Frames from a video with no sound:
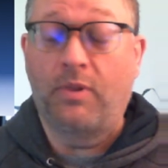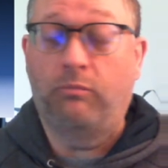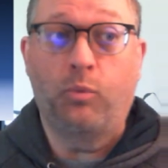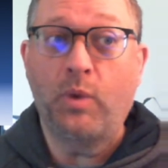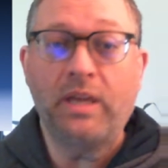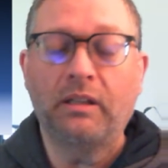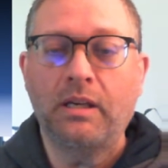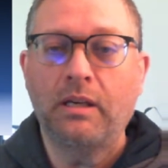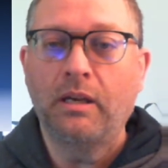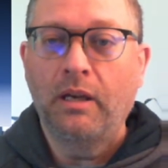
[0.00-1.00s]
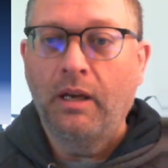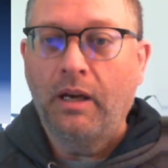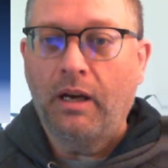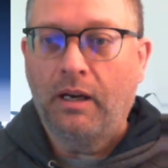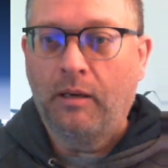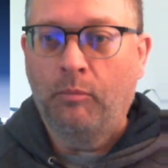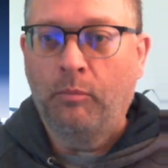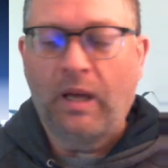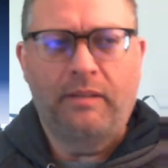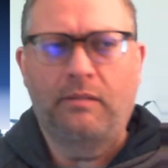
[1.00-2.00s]
weekly. I
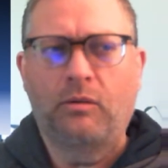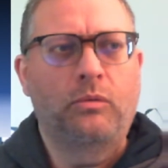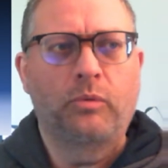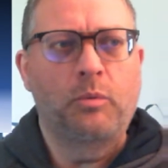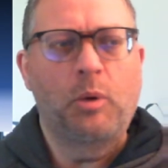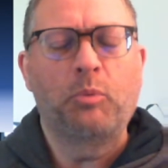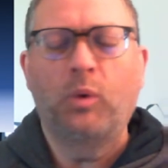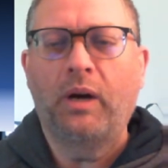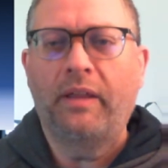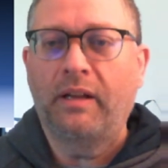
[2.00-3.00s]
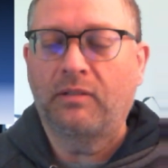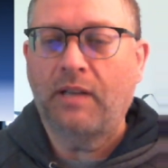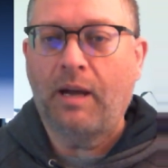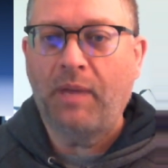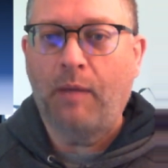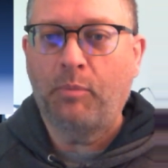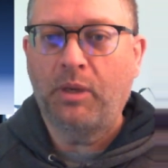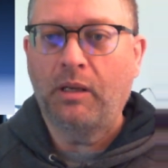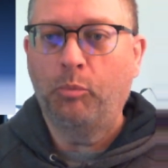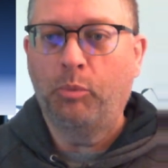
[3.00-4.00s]
don't remember why that stopped
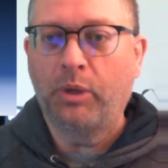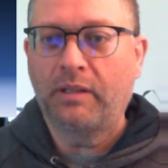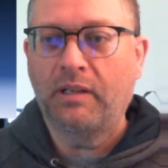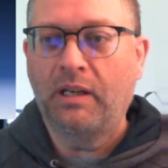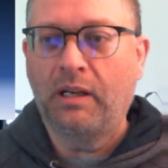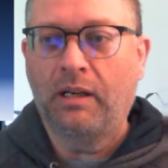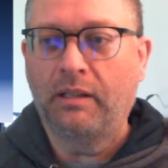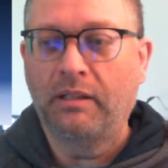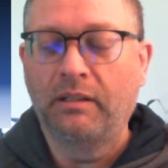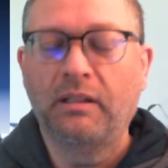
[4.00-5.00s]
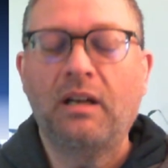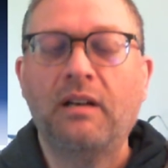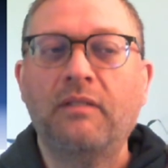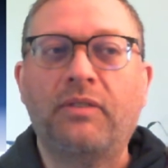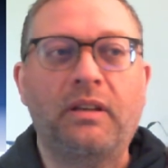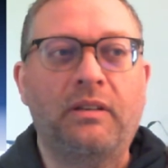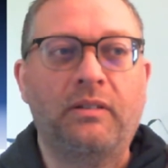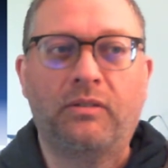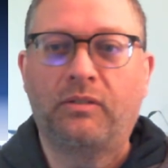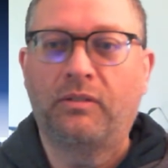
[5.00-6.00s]
happening, but love
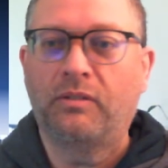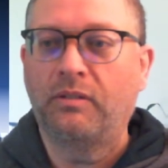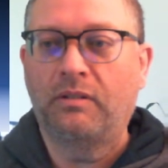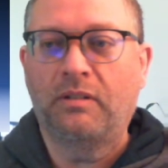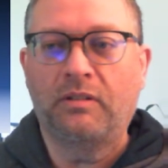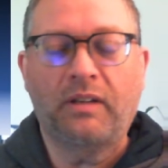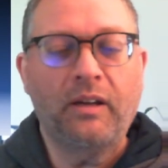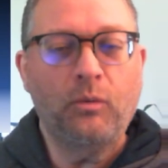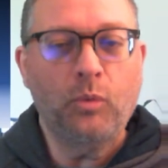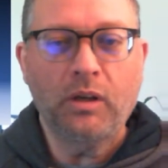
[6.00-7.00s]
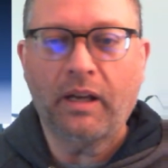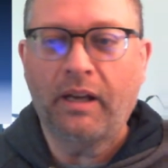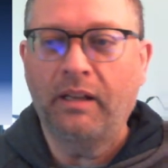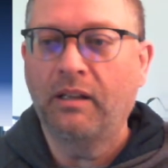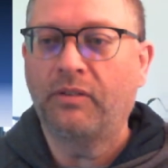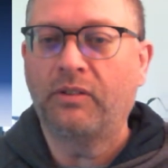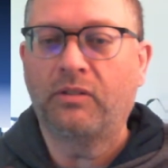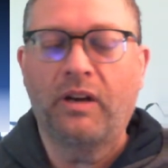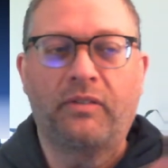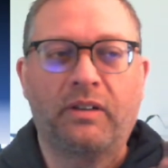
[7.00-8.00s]
his design work. I love his
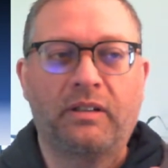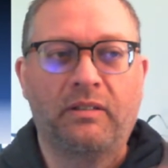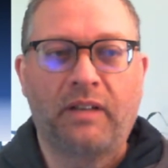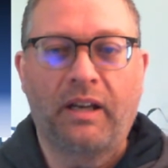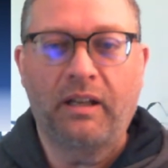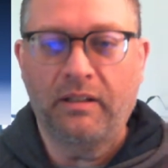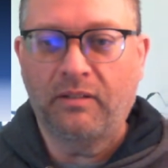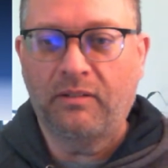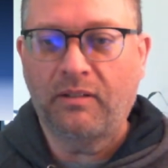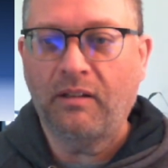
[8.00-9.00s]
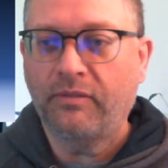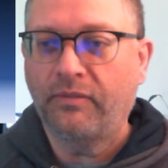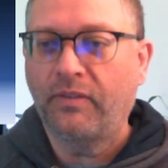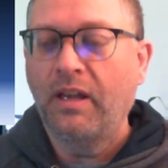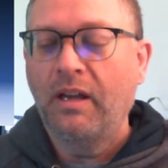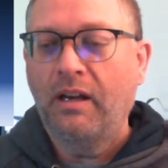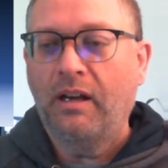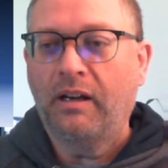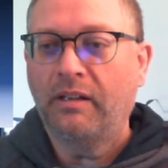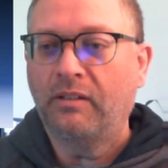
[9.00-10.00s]
graphic design itself.
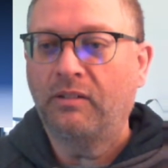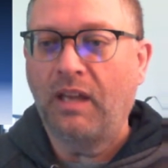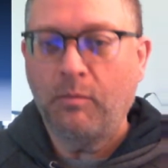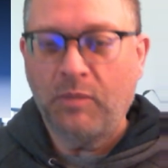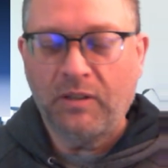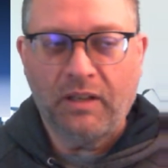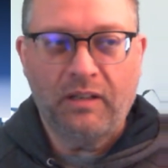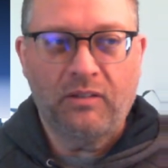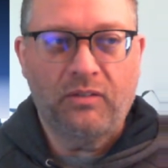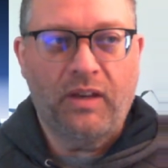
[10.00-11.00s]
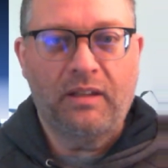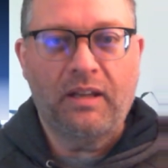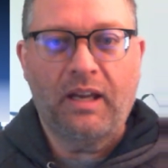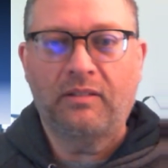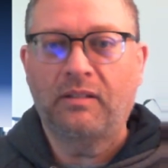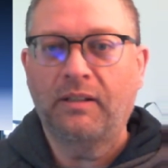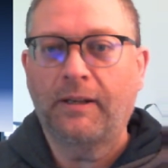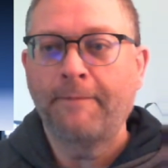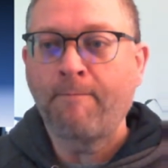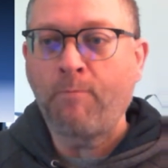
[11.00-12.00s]
His game design is
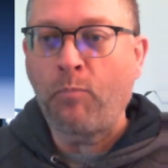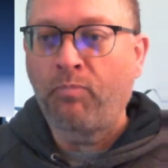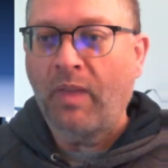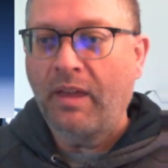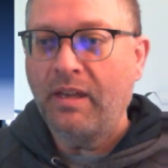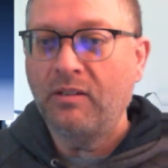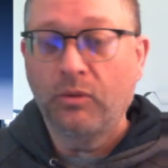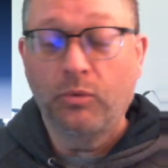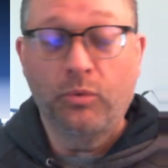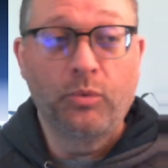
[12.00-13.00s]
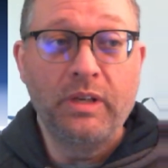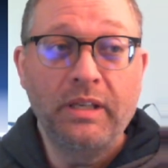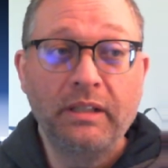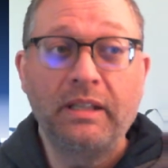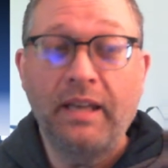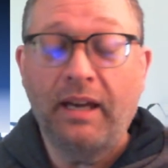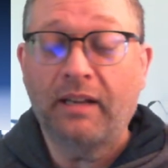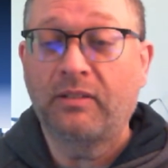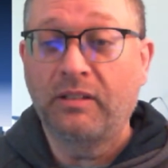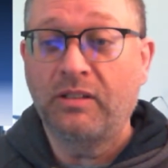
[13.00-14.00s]
fantastic. He's a really
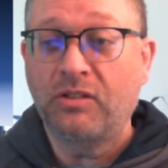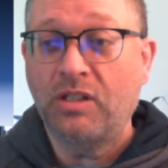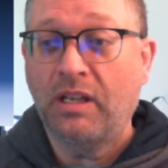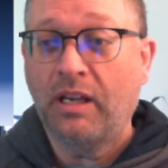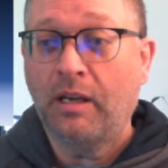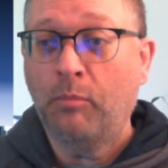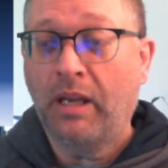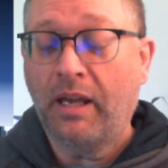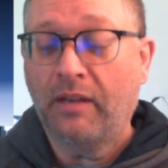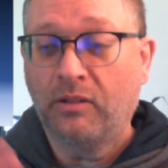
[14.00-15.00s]
excellent GM and has